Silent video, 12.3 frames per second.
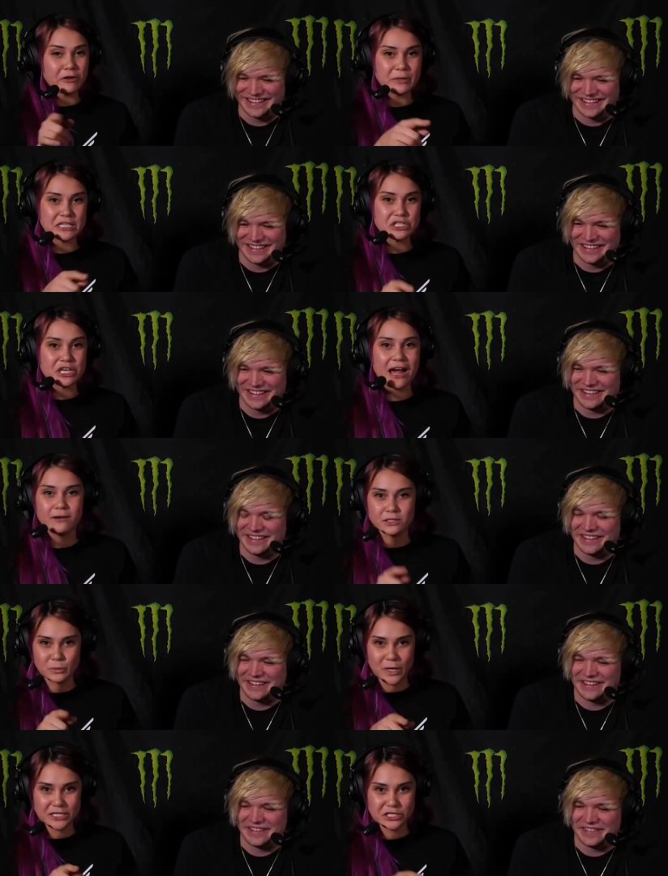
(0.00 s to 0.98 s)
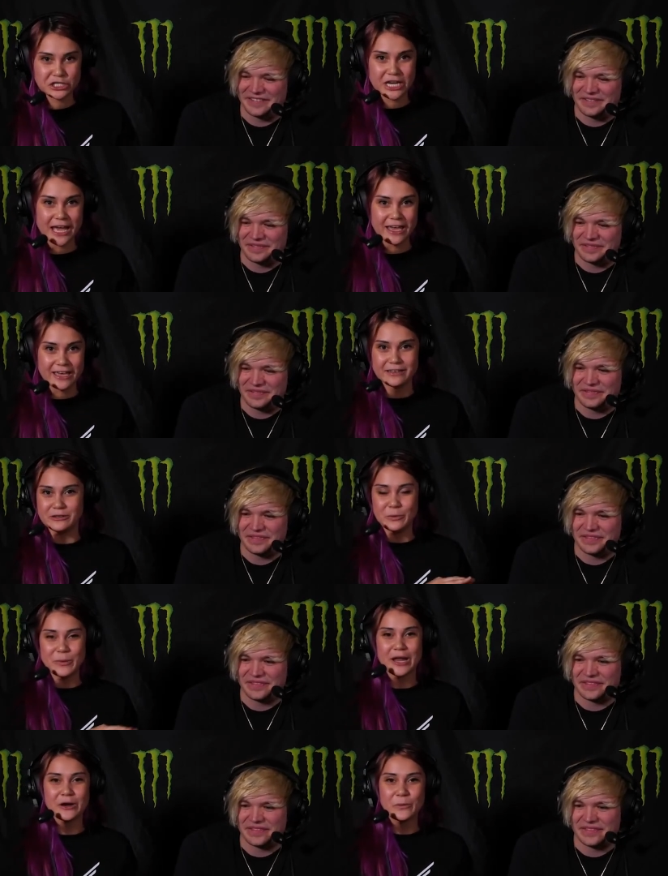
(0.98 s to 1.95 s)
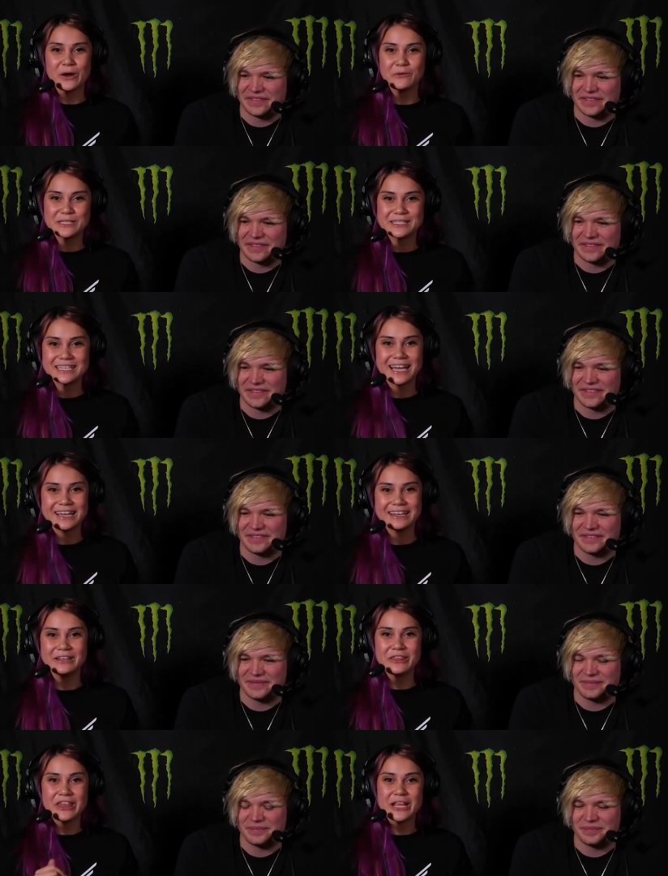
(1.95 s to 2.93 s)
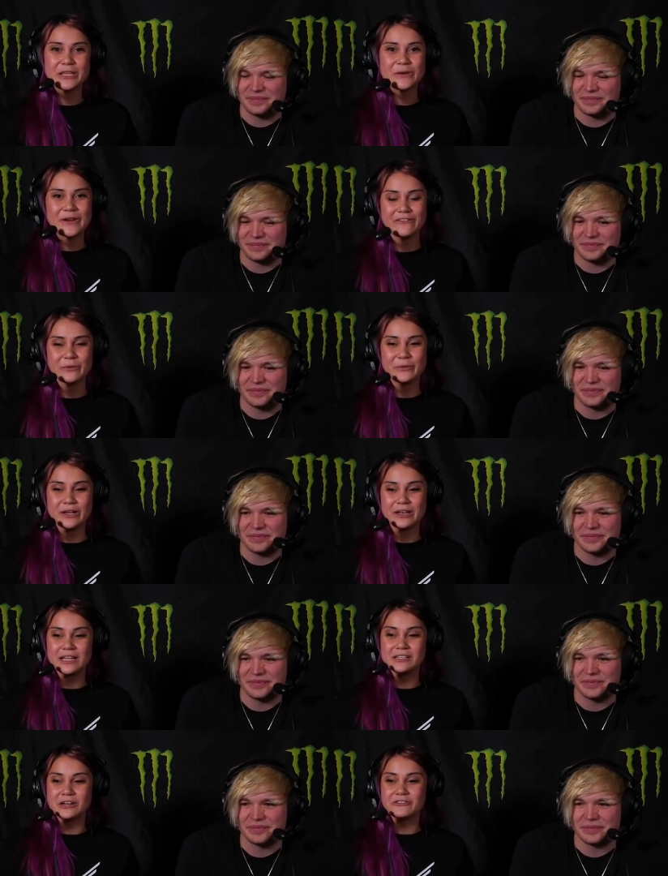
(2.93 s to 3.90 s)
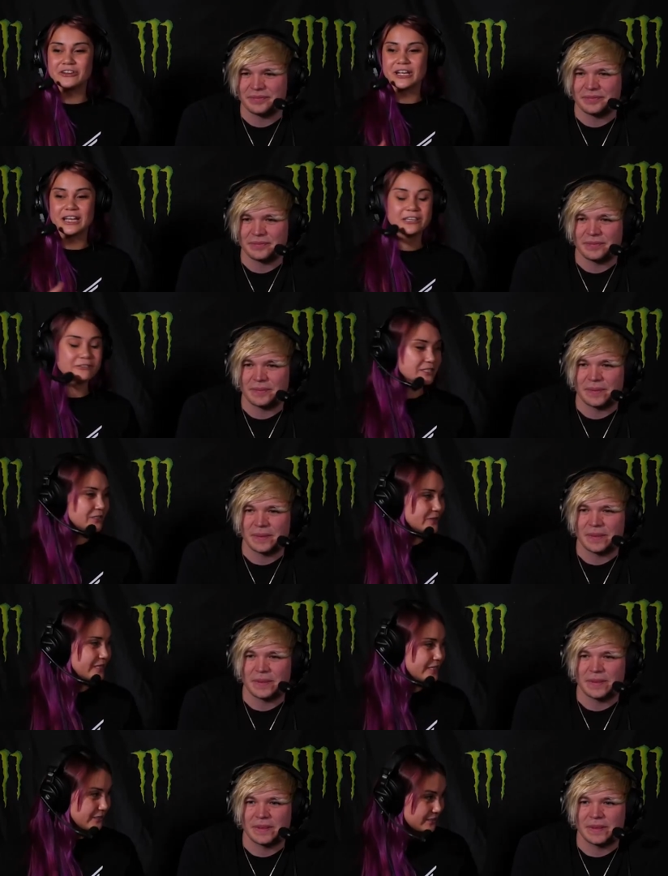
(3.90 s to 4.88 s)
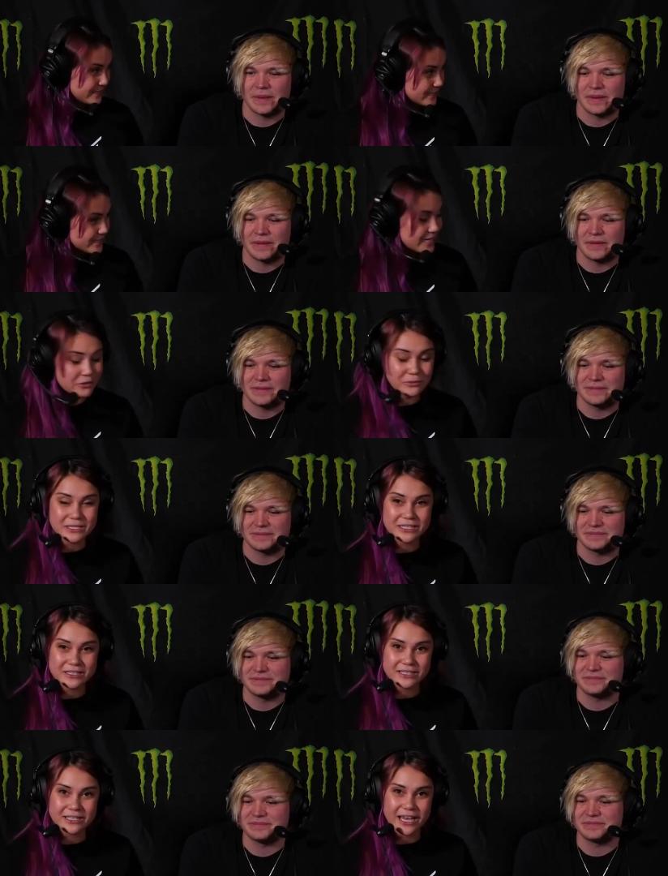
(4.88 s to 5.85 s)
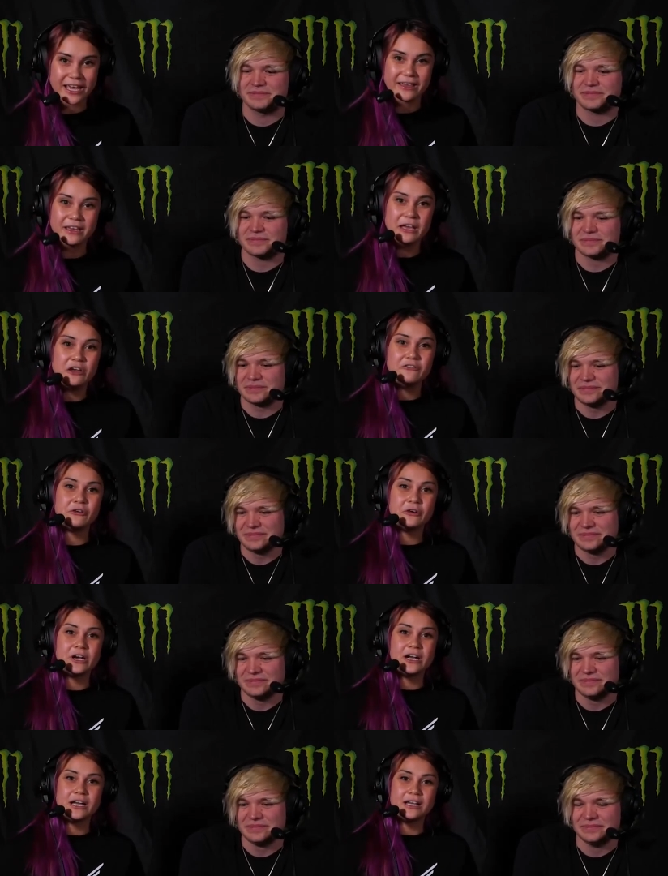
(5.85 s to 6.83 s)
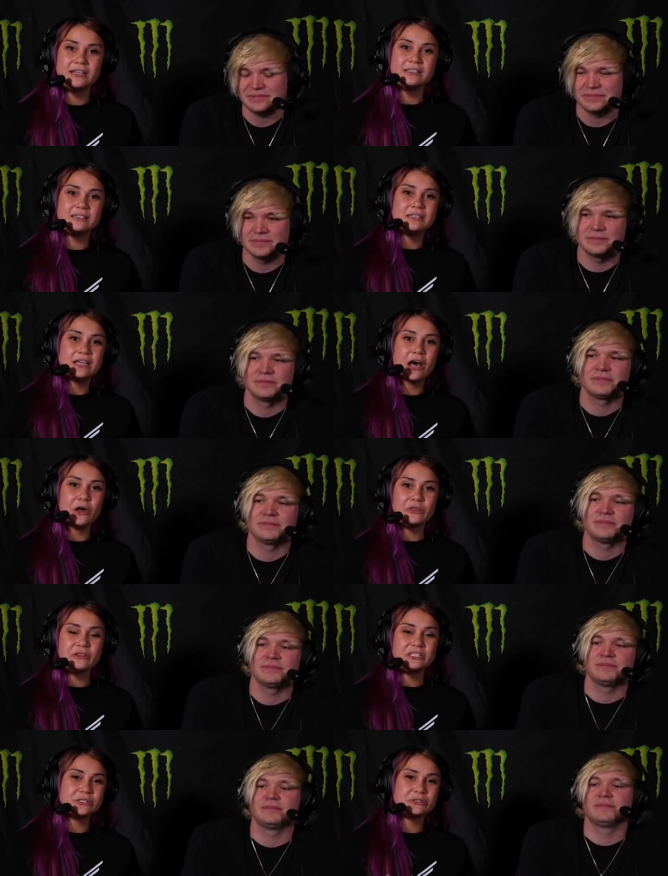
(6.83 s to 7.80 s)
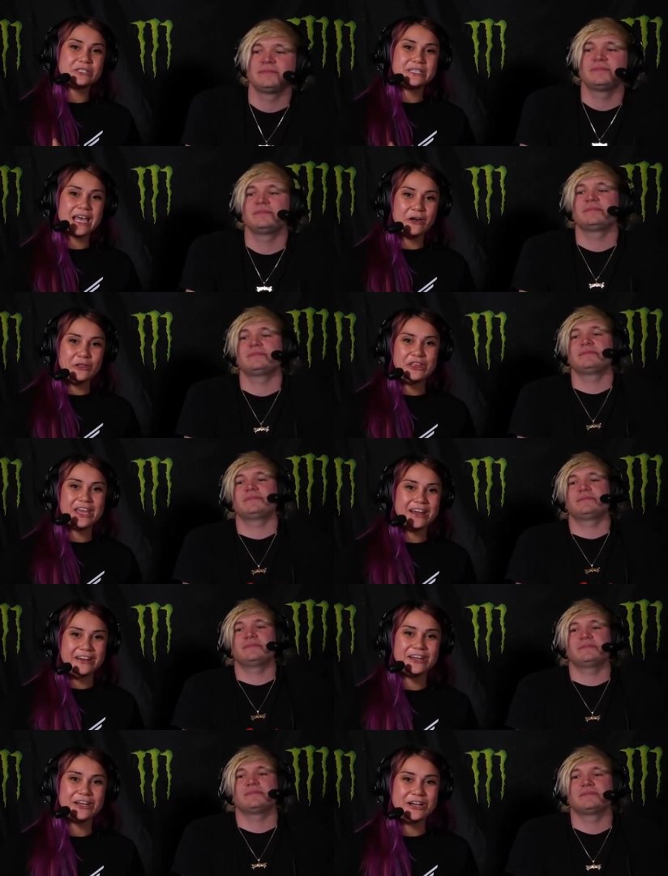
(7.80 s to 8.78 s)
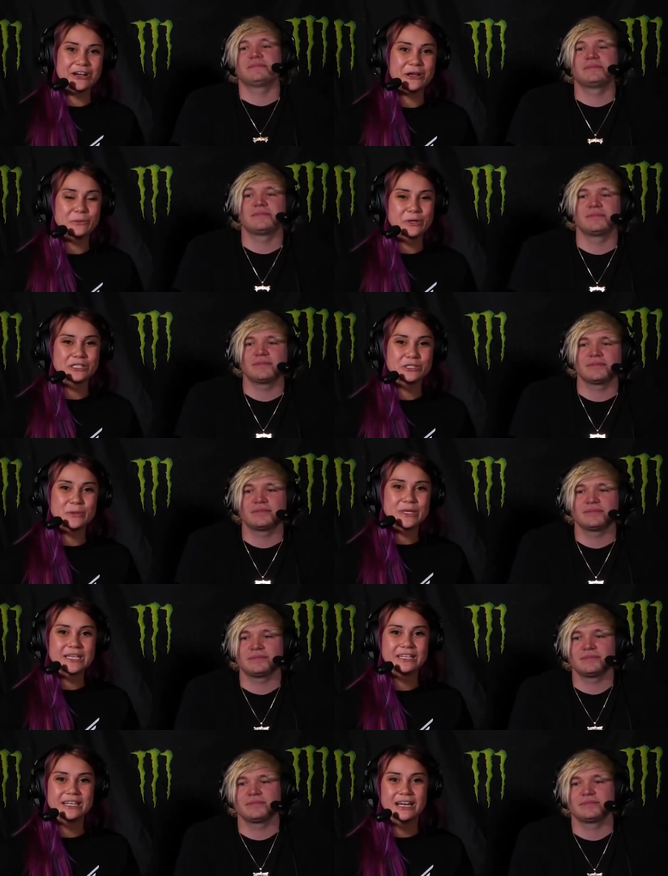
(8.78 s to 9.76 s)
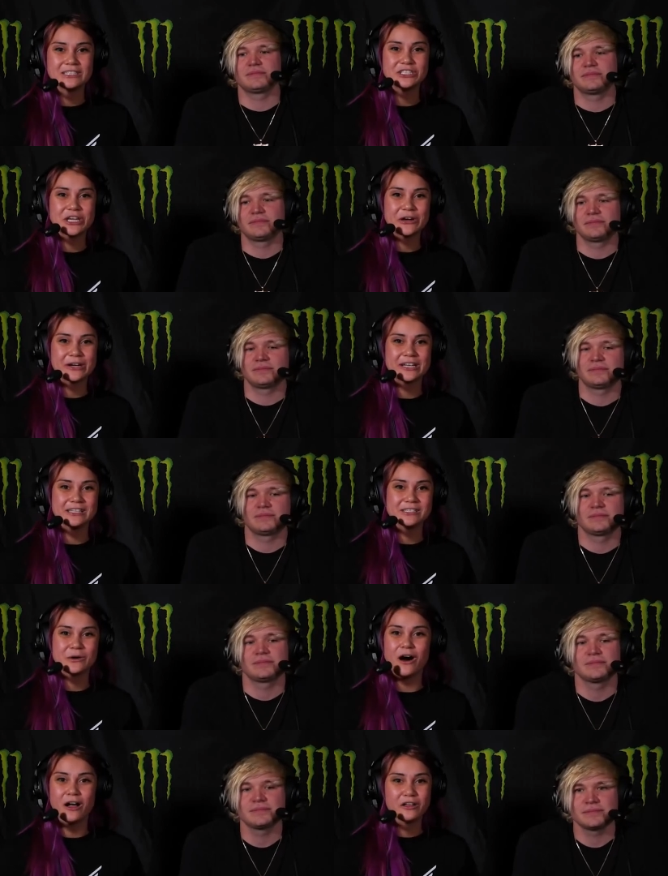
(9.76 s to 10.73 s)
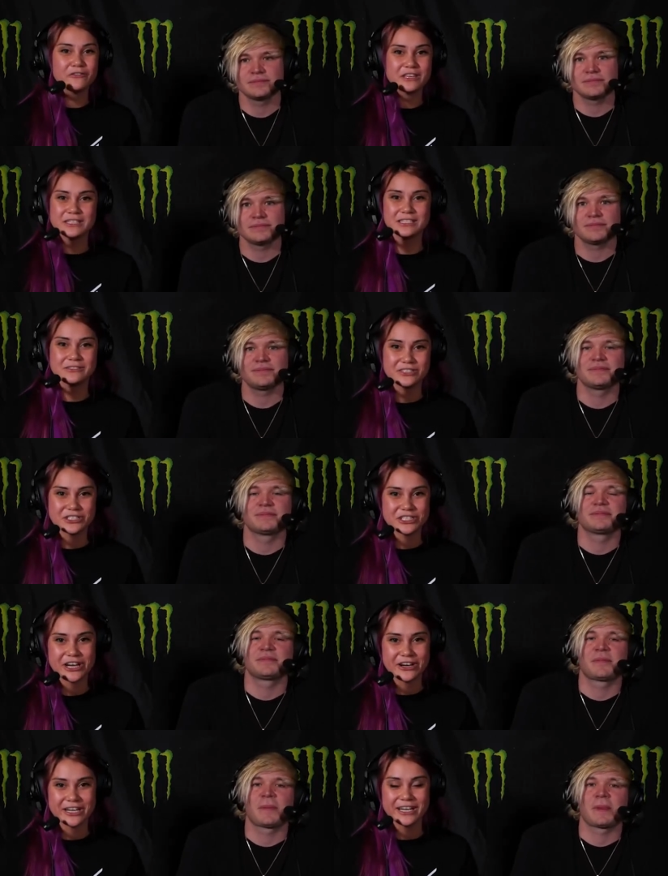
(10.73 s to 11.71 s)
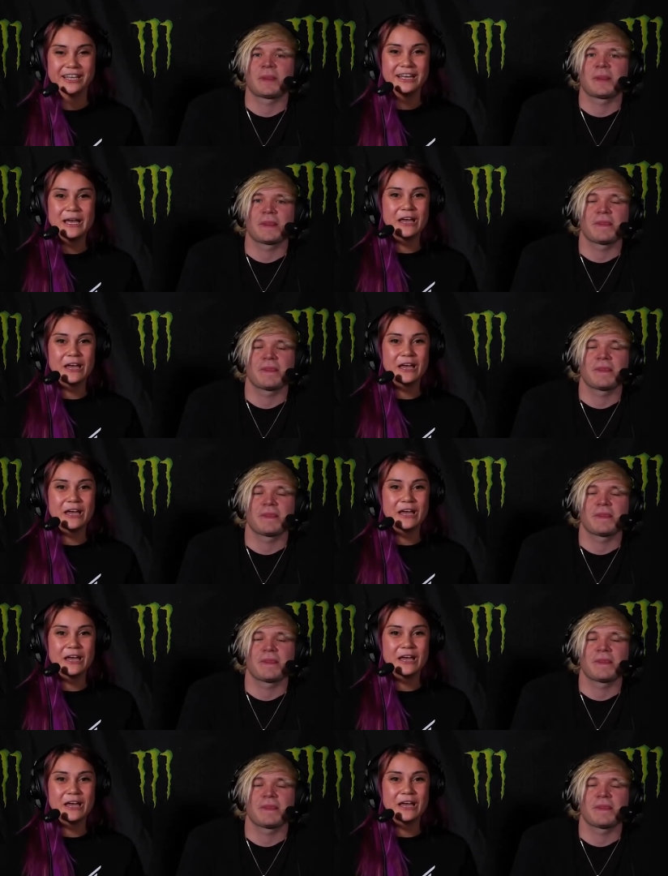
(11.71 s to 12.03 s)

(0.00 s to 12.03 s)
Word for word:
Speaker 1: everyone in chat. I was watching chat, and no matter what was said, thank you everyone. And don't forget, he was doing sudden death is here today for. Uh, health, children's health care here, and we're doing uh, charity. So all of this is for charity.